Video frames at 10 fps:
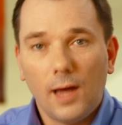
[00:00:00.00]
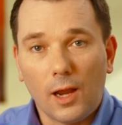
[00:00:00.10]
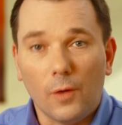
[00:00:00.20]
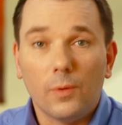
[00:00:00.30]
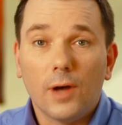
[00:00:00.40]

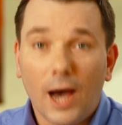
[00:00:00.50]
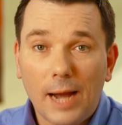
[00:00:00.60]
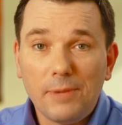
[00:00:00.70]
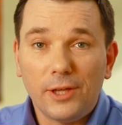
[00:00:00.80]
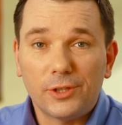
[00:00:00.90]
Hello,
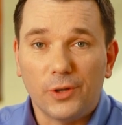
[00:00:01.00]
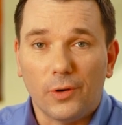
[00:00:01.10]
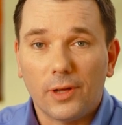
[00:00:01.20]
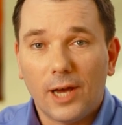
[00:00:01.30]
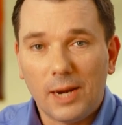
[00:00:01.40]
I'm Neil Cook
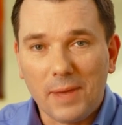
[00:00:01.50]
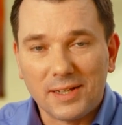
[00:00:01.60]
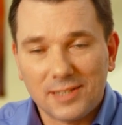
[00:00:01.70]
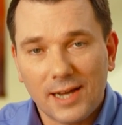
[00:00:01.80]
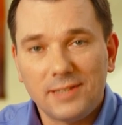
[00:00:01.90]
and I'm
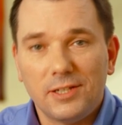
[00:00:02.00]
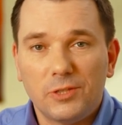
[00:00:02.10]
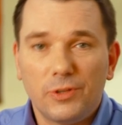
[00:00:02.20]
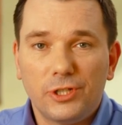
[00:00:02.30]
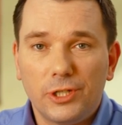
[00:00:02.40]
excited
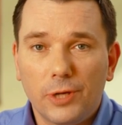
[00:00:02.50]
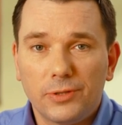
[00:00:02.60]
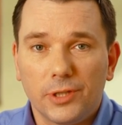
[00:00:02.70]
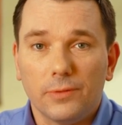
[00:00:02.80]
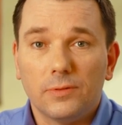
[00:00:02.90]
to
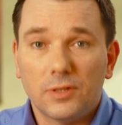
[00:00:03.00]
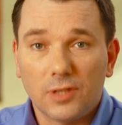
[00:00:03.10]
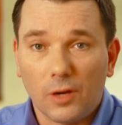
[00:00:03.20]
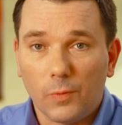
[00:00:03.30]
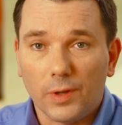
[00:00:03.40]
introduce you to
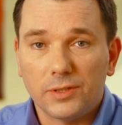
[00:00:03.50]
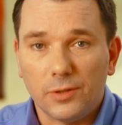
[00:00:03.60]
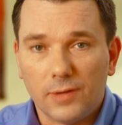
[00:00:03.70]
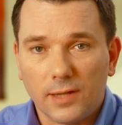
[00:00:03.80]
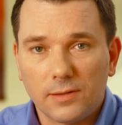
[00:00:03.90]
SOLIDWORKS two
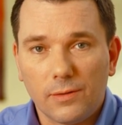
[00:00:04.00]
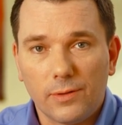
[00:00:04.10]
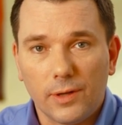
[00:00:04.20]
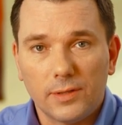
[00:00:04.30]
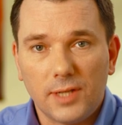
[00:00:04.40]
thousand
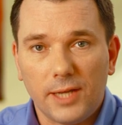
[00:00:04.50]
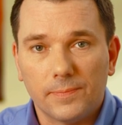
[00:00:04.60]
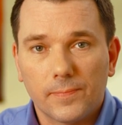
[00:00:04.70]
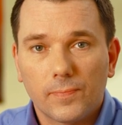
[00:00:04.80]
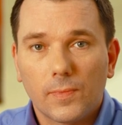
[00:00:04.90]
thirteen.
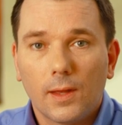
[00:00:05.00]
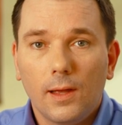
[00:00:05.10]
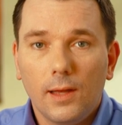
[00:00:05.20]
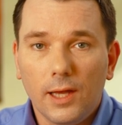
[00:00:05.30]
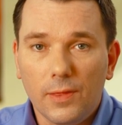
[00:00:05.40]

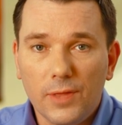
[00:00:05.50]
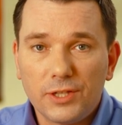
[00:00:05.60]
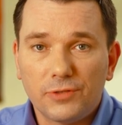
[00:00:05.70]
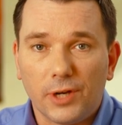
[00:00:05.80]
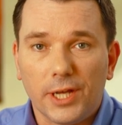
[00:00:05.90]
In
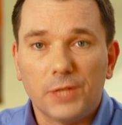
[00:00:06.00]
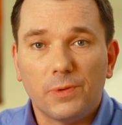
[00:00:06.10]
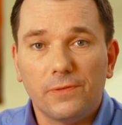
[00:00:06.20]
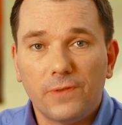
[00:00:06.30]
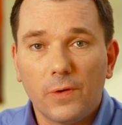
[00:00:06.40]
this release
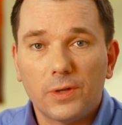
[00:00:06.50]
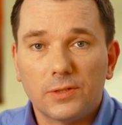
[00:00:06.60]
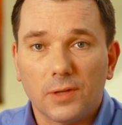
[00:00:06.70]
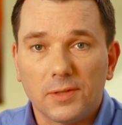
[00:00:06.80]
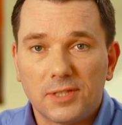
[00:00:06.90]
we've
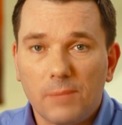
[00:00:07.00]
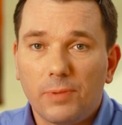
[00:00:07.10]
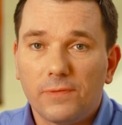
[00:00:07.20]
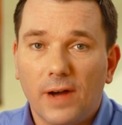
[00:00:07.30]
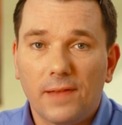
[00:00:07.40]
focused on
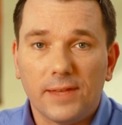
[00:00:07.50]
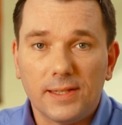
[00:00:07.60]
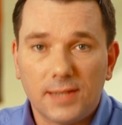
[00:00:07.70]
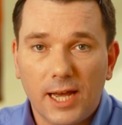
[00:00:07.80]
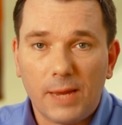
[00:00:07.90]
simplifying the
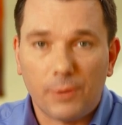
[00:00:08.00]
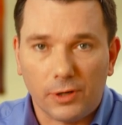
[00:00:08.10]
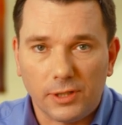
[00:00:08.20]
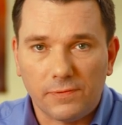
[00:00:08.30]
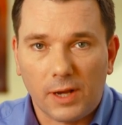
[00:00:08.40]
entire
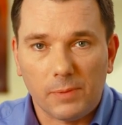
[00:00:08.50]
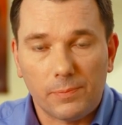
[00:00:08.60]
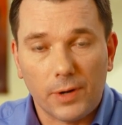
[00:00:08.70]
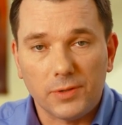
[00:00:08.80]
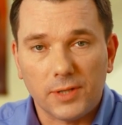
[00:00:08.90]
product development
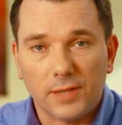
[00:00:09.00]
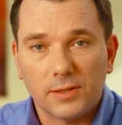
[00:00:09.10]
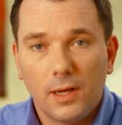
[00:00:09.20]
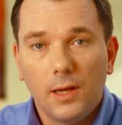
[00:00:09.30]
process.